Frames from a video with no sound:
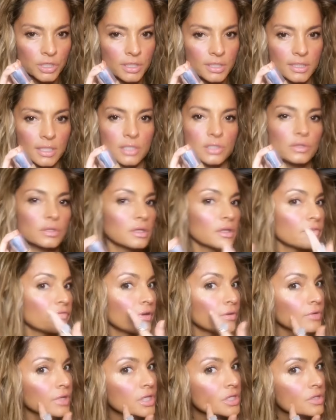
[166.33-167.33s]
It's actually the
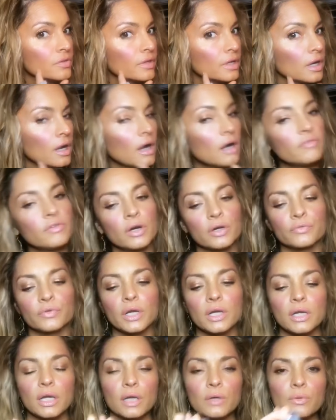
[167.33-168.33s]
foundation that I have on
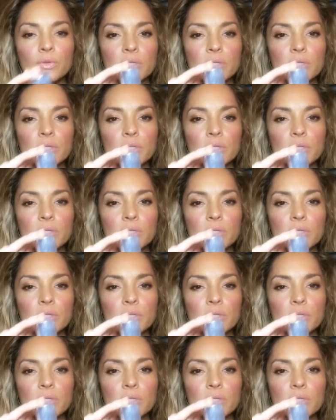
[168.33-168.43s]
right now.